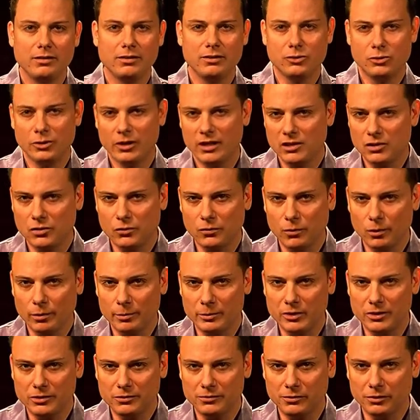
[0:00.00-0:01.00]
to
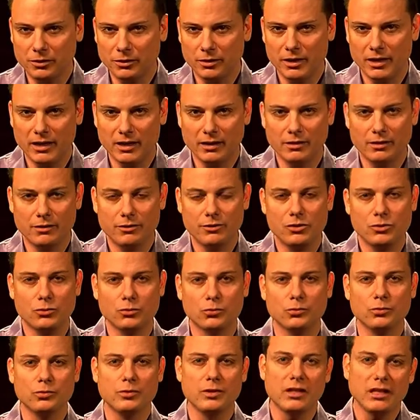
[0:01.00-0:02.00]
transformative learning. There's
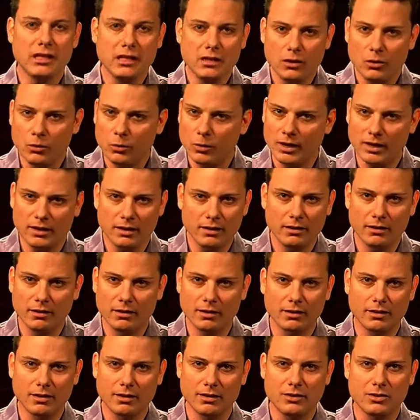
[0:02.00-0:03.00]
really no way that
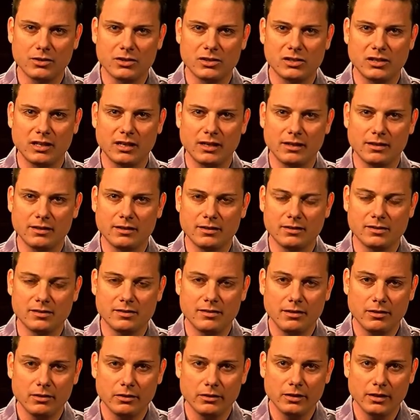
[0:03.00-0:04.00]
you can understand
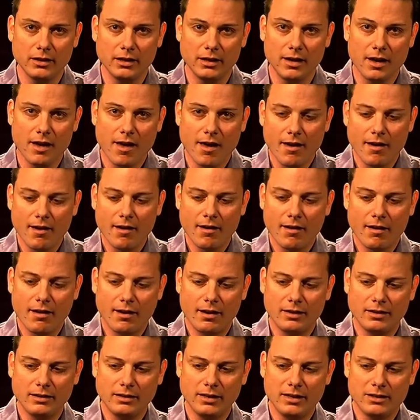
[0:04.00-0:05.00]
this theory
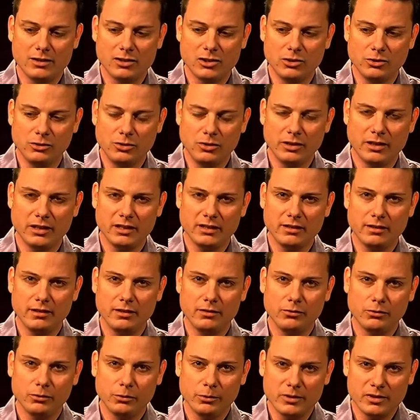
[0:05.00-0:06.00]
unless you look at the
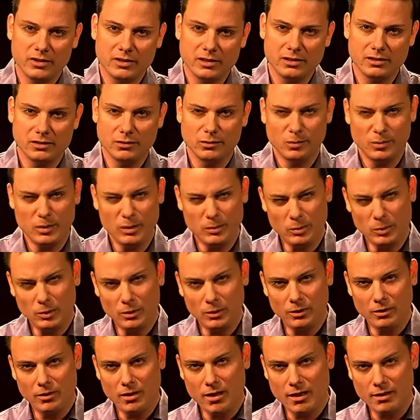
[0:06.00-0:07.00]
influences of
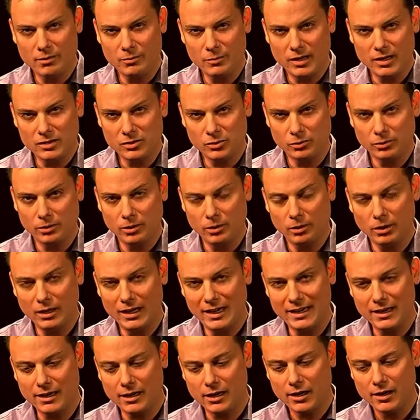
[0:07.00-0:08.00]
people on Mezirow
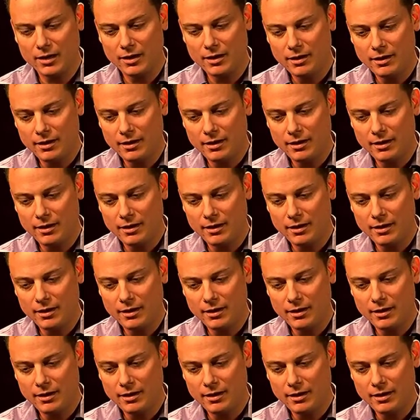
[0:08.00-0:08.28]
like